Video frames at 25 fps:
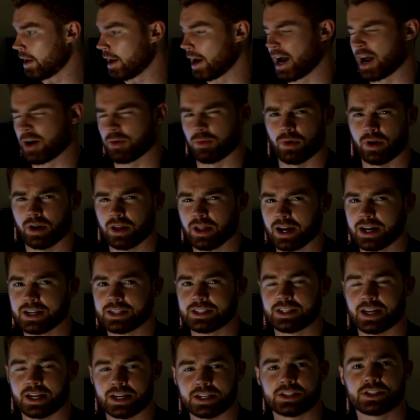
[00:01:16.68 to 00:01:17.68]
I
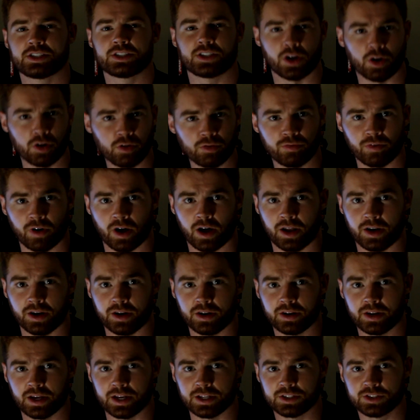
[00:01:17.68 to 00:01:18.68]
realized that it's still
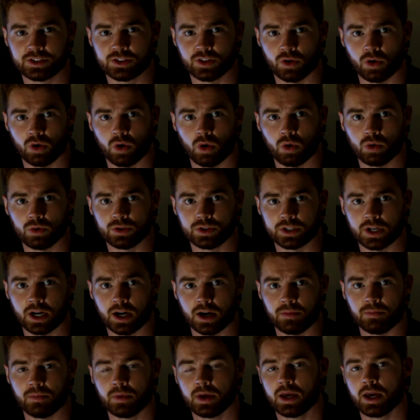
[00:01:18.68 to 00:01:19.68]
fun, it still holds
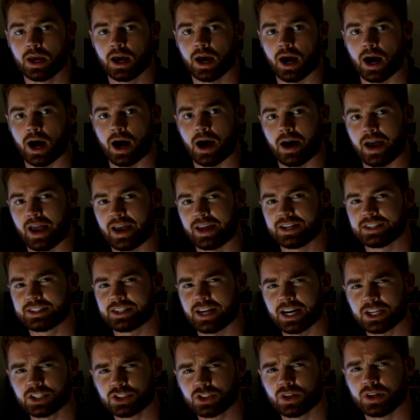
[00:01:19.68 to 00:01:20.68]
up, and it's
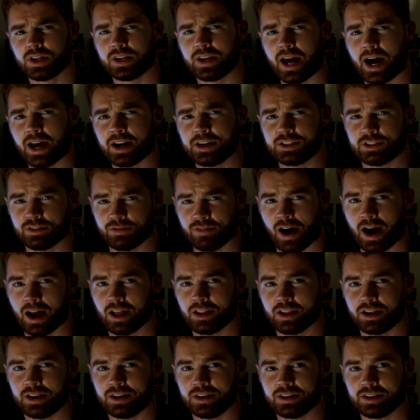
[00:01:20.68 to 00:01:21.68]
actually not as
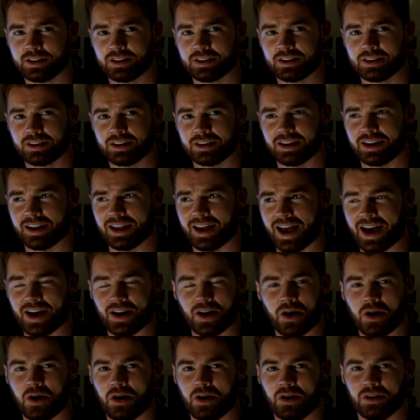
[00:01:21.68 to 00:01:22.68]
violent at
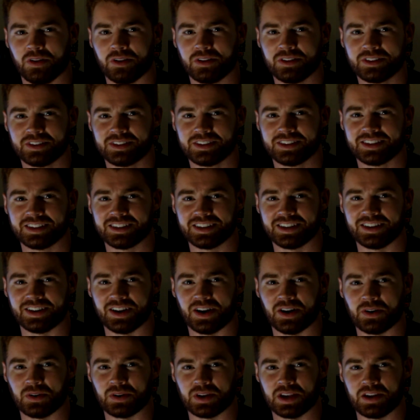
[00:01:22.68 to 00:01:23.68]
all, you
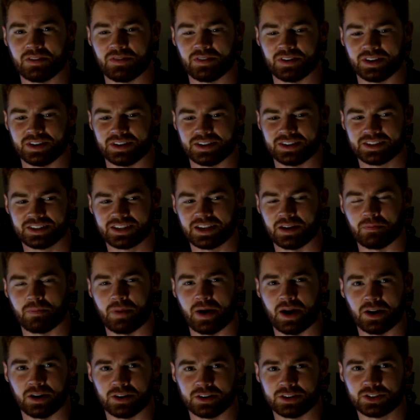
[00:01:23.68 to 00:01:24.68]
know, even
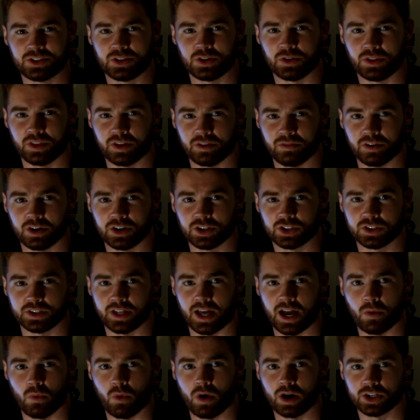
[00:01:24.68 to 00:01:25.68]
compared to the version
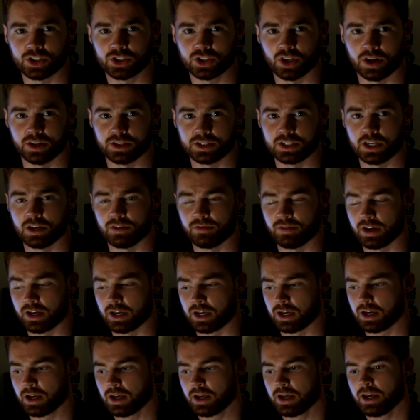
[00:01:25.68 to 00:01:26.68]
I watched on
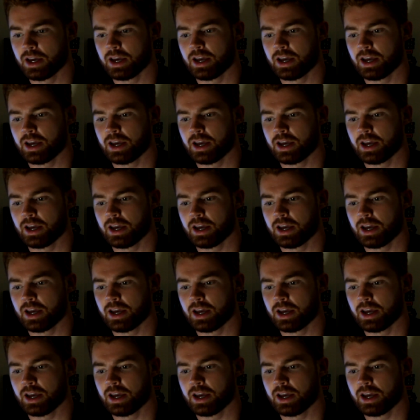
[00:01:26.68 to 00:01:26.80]
TV.